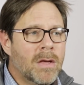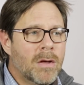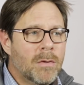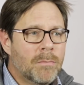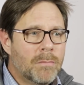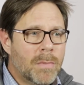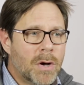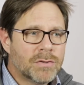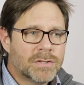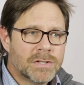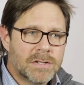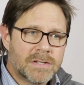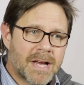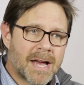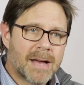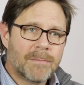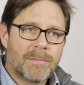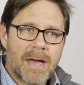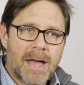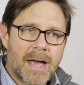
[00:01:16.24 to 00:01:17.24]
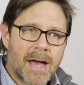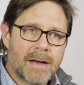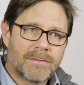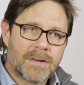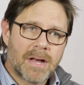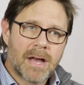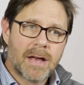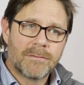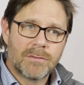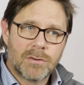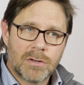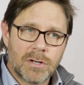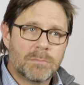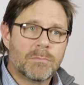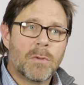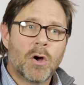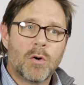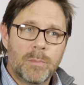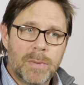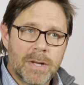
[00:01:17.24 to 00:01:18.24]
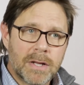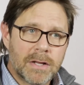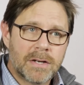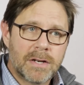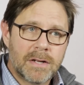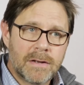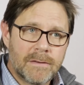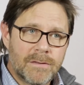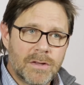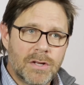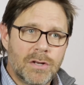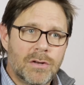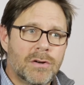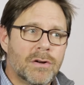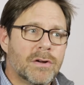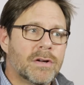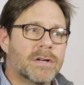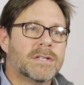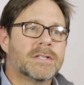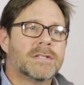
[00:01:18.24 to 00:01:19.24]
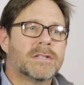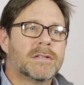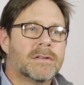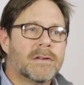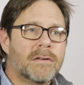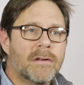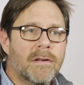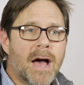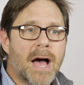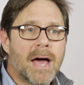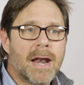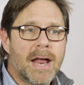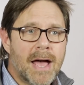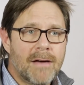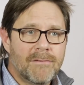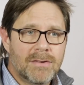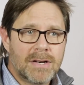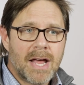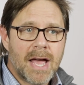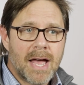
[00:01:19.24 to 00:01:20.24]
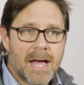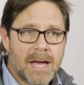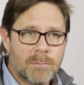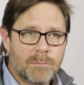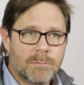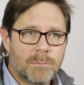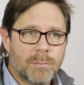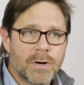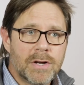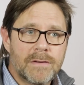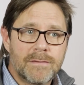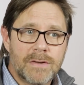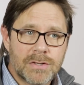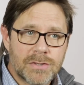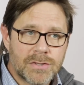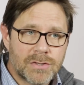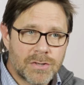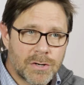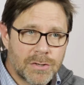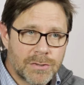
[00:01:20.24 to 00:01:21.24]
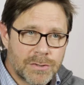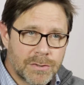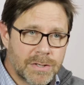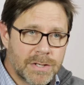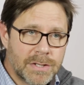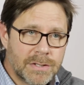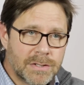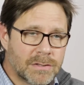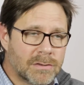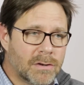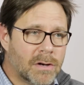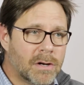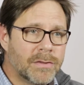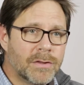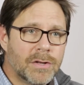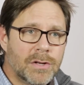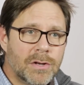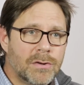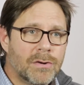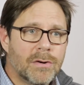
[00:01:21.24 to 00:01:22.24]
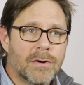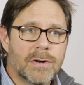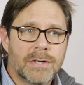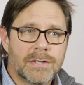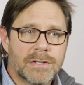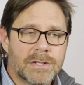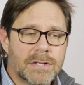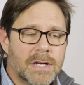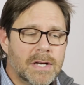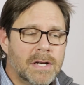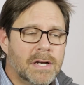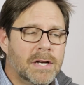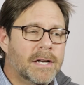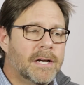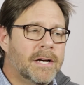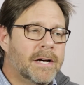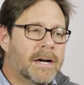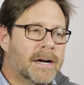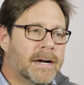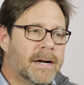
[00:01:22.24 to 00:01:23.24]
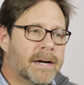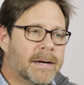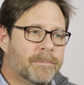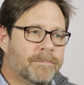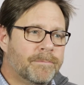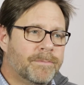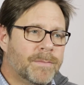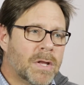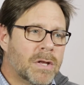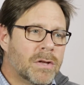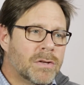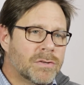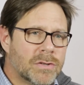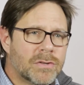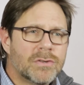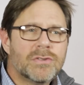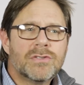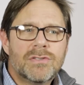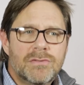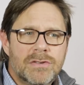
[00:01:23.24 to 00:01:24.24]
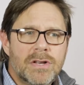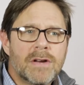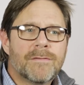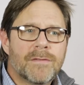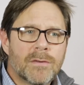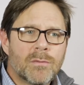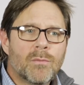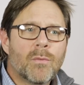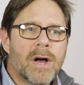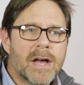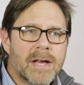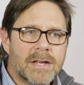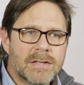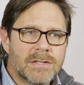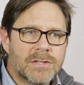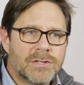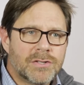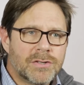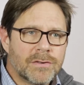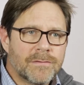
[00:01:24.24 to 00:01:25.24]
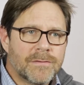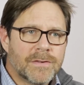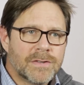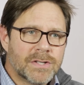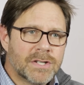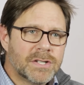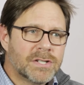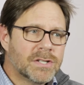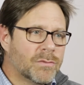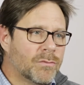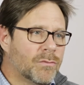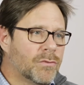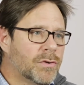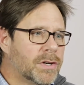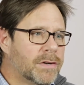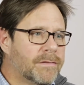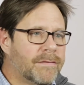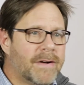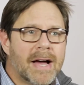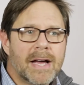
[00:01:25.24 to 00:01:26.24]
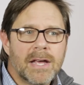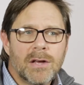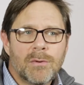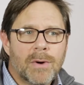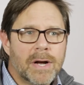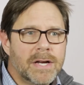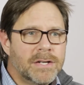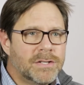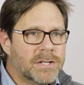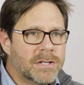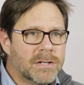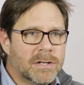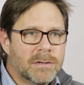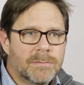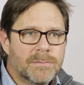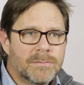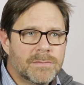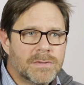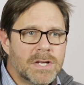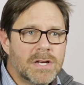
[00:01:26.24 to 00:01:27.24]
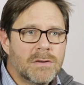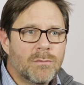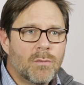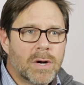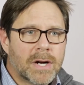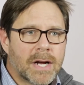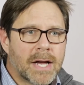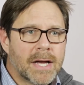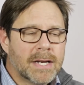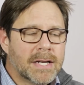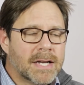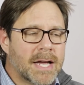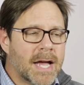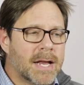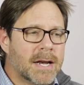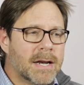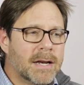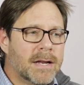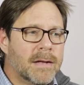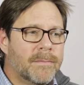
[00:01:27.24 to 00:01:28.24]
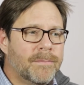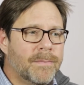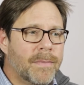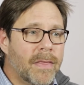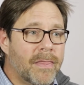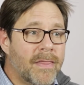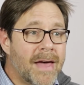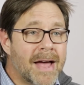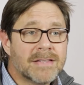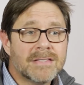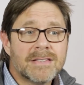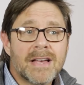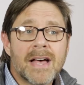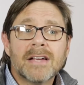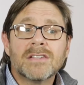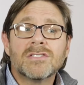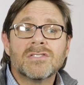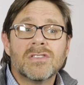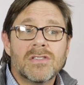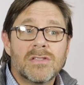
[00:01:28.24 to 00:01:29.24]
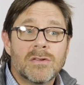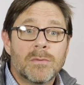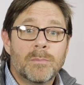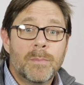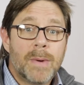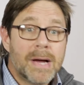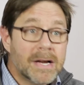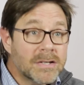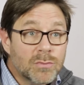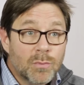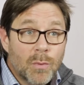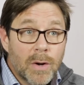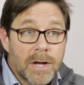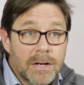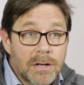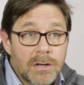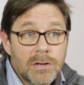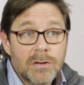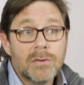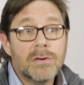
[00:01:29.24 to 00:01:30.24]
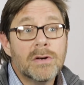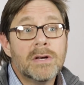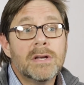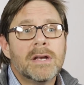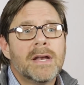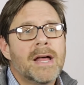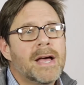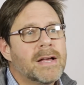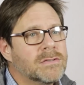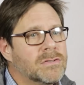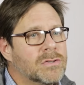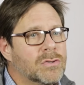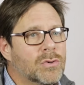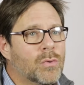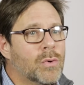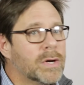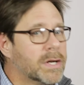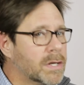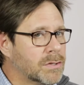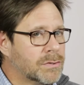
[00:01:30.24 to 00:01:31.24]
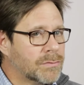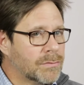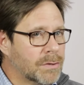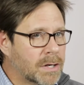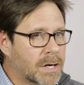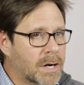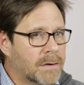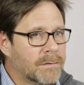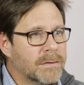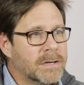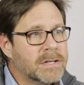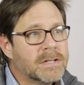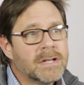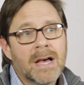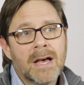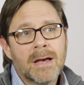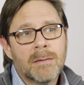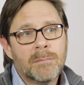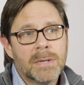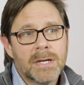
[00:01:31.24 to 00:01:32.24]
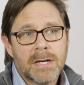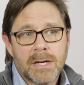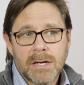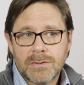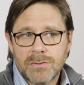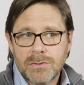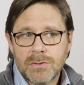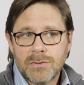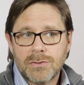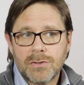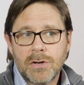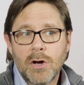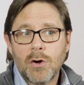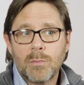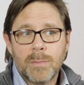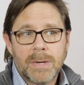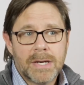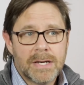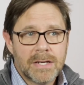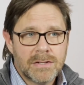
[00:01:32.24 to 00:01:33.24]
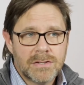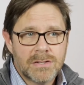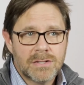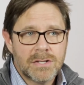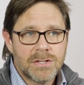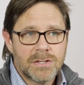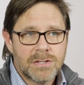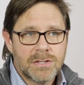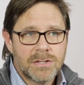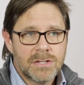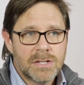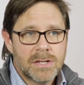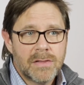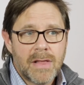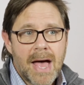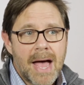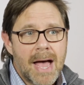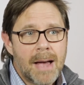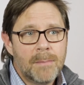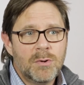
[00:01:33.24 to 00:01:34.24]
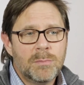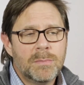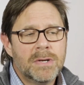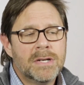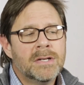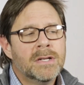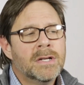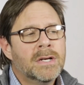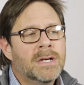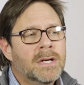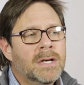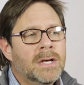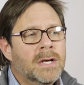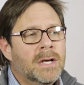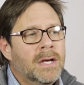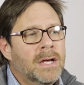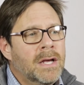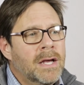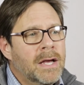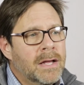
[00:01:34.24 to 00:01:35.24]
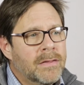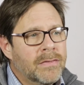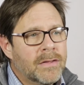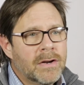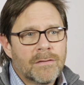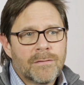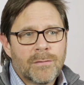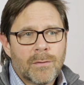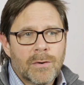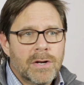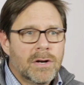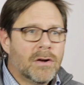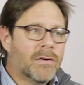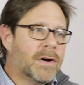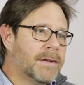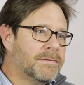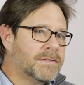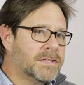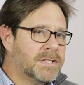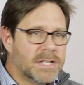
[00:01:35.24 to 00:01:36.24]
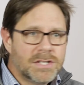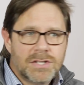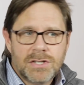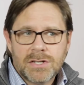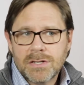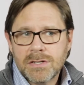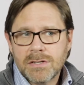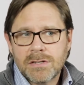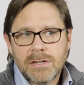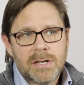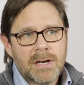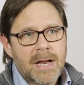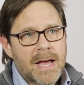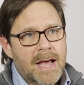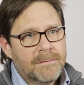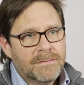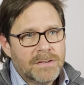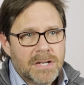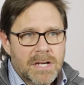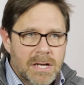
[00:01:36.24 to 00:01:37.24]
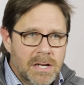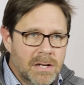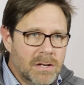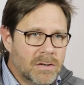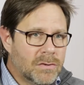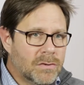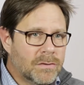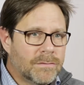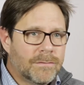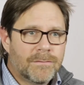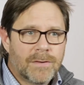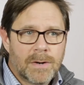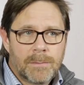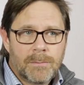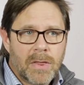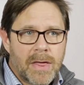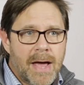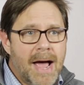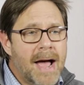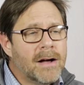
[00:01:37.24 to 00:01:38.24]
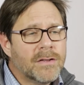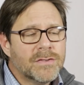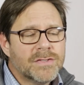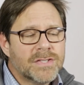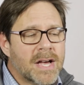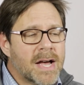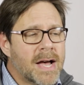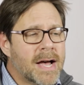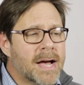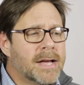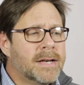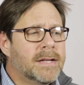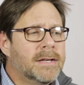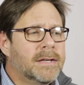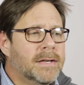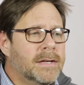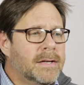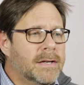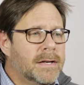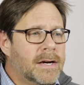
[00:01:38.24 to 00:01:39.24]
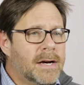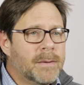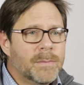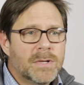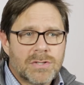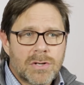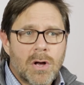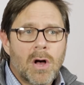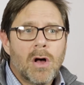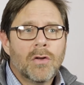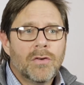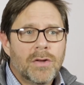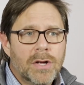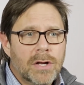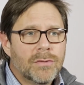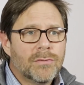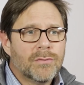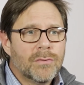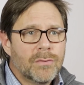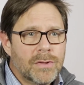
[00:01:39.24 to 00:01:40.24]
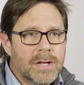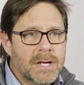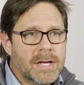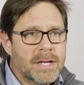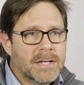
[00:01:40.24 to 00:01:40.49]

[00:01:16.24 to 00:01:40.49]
Most of the time they have to have good mobility of the uterus, not having had previous surgeries on the uterus. So there's different ways that your physician would evaluate you to see what kind of candidate. That's actually the best way to do it. It has the quickest recovery time because there's no big incisions in the abdomen, and therefore you don't have stitches that have to heal from the outside. It's all done through the